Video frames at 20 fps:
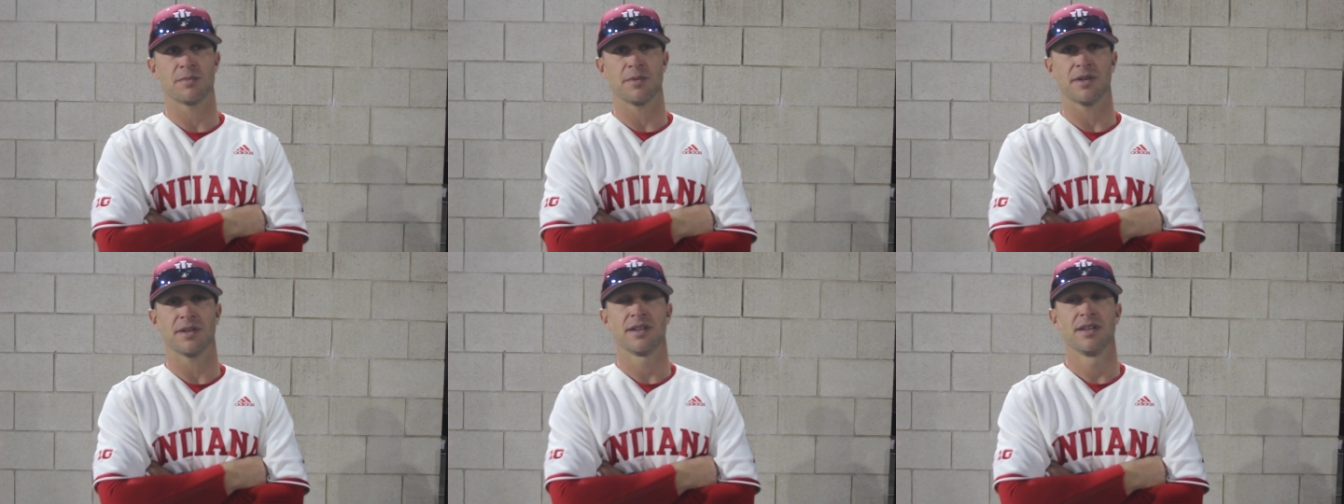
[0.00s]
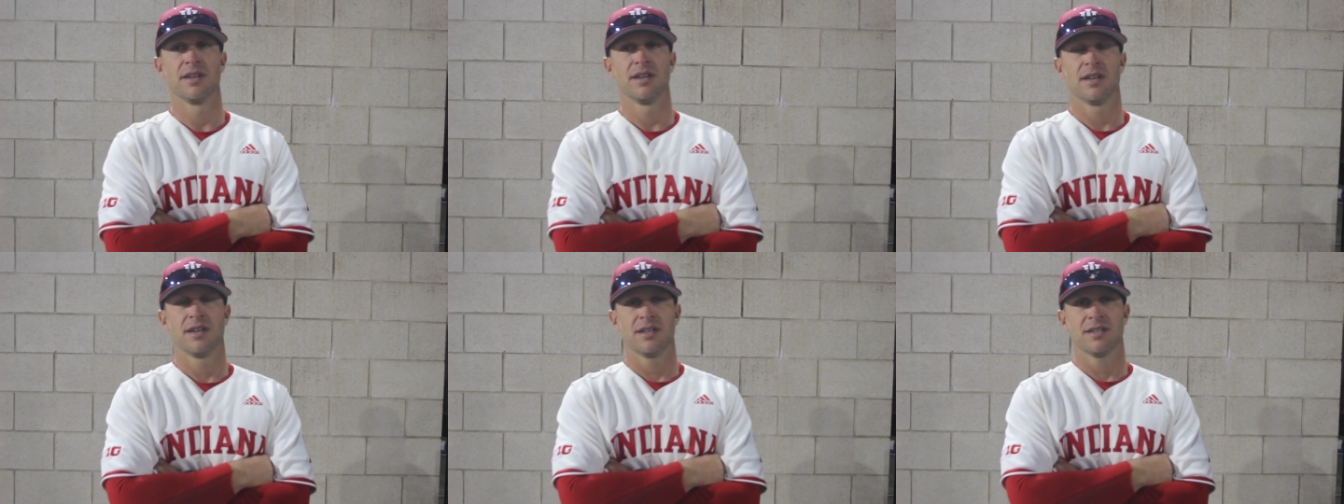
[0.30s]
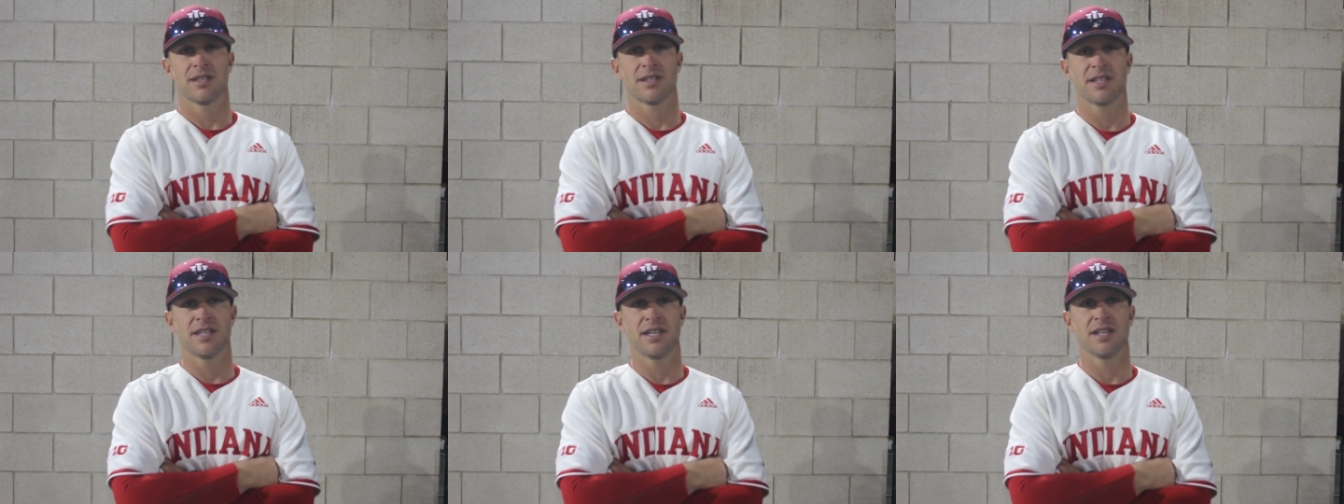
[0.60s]
but
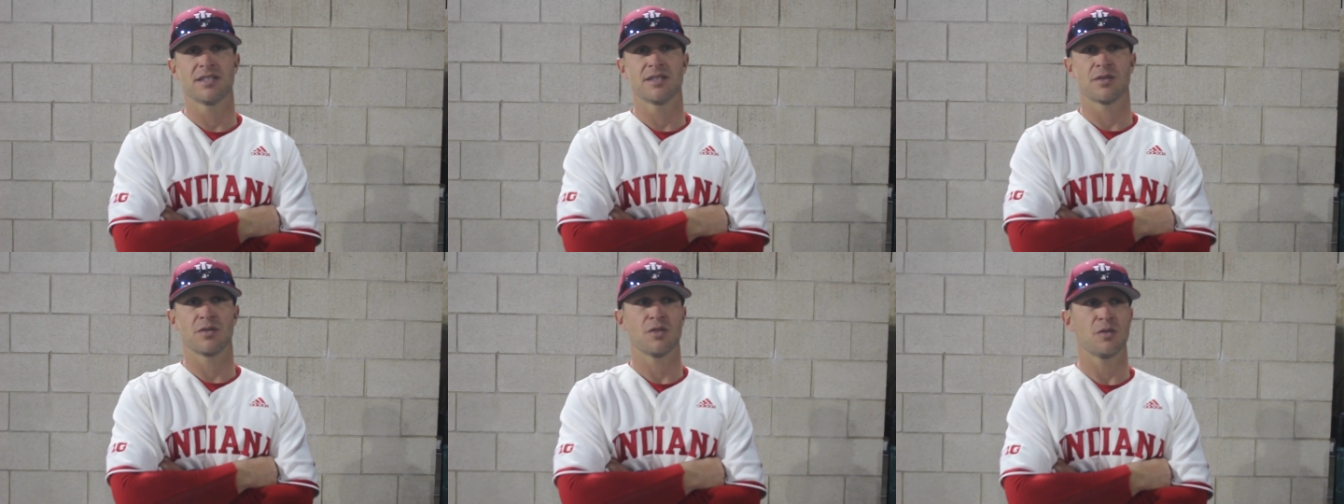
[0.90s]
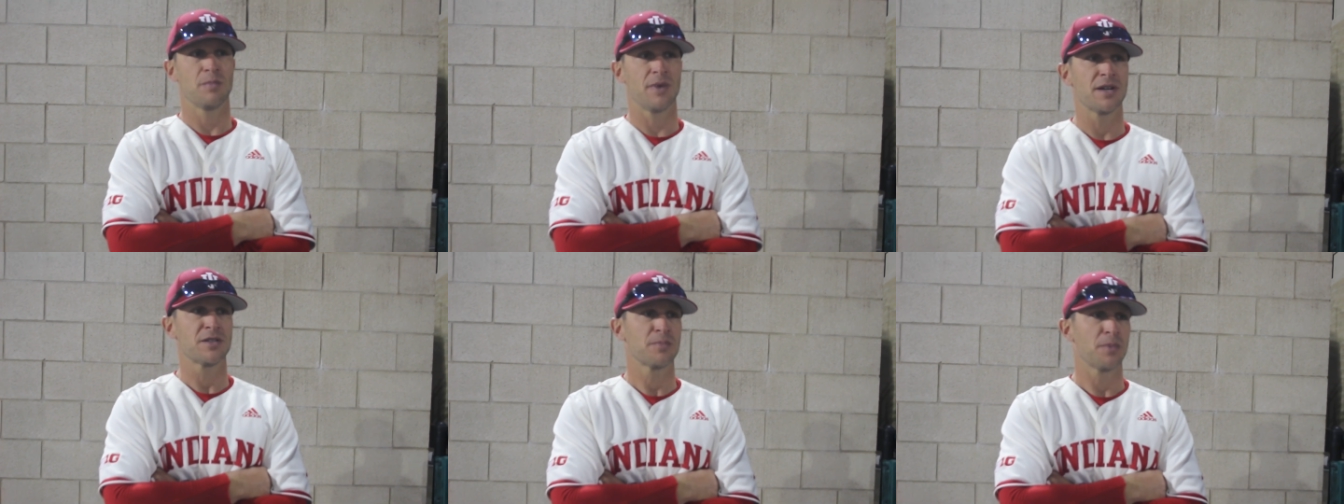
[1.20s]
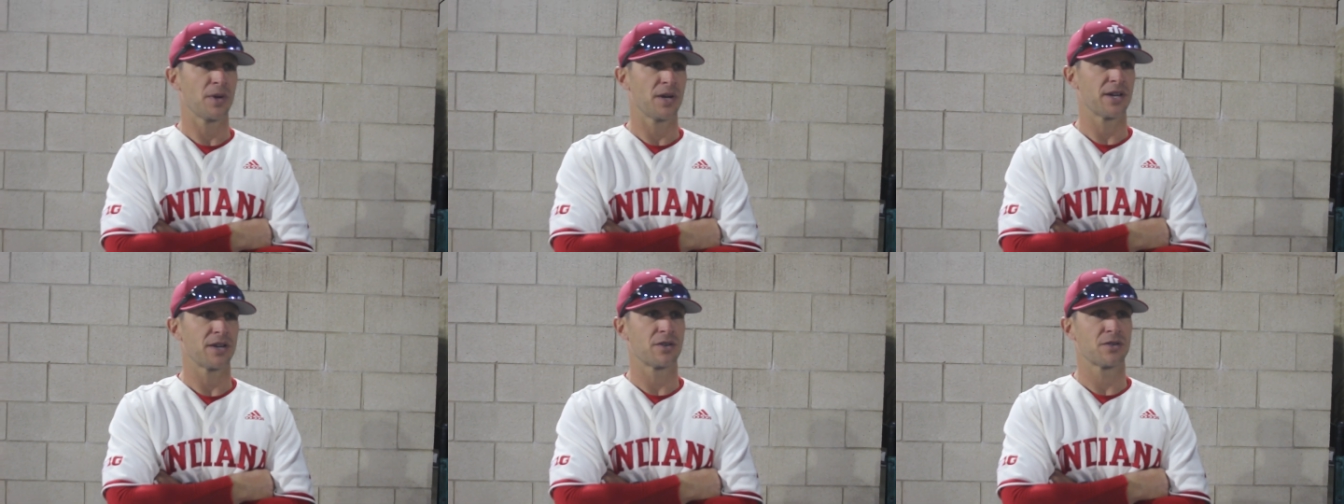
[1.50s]
the kids that are the best
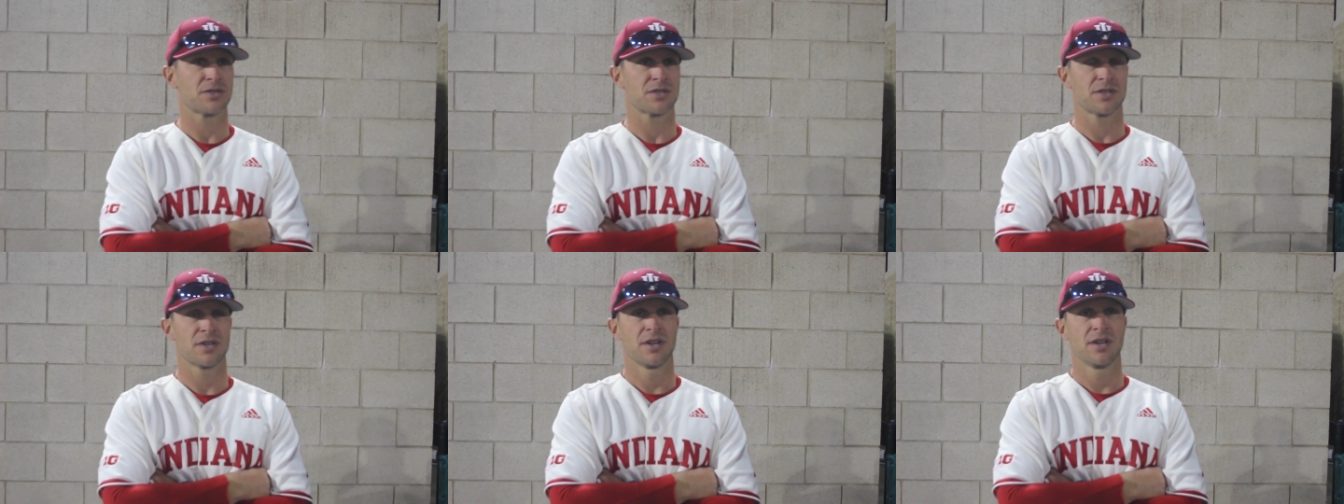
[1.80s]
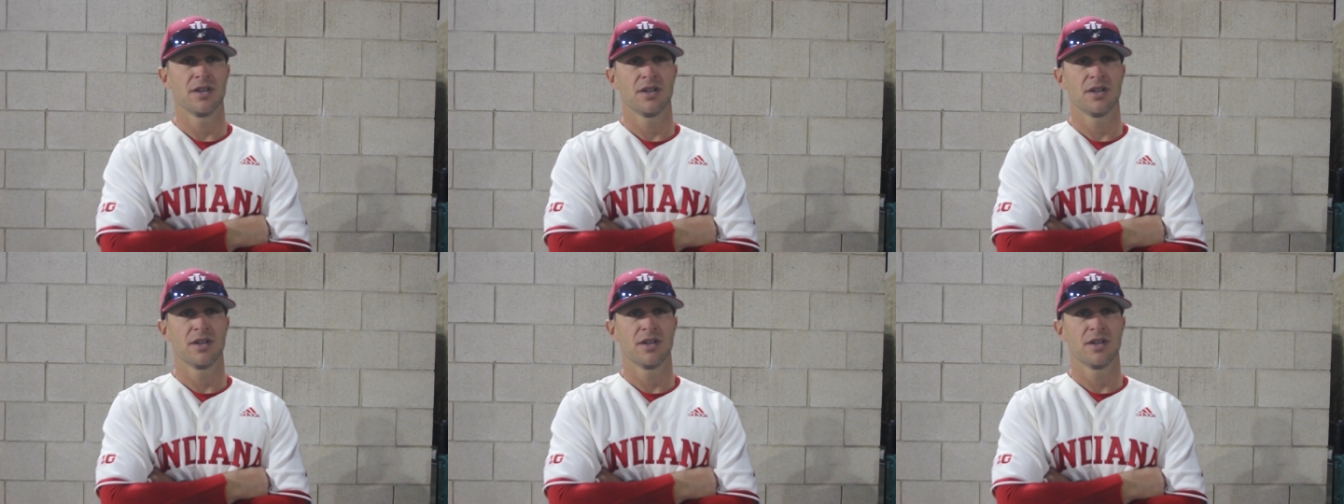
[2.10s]
players